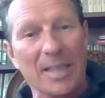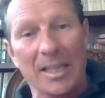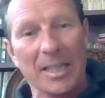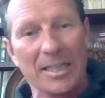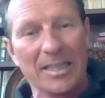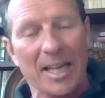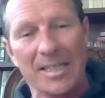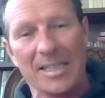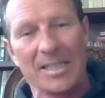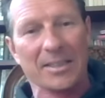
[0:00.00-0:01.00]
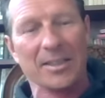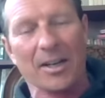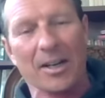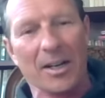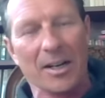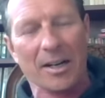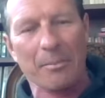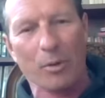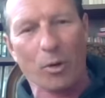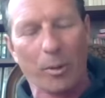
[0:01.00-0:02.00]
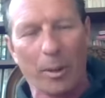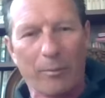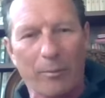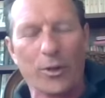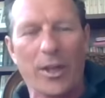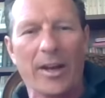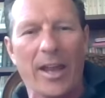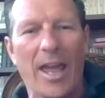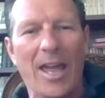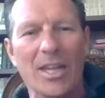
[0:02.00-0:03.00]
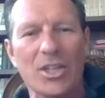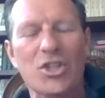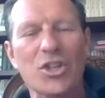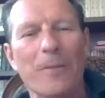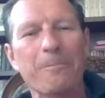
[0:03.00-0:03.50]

taking tests that are appropriate for their age.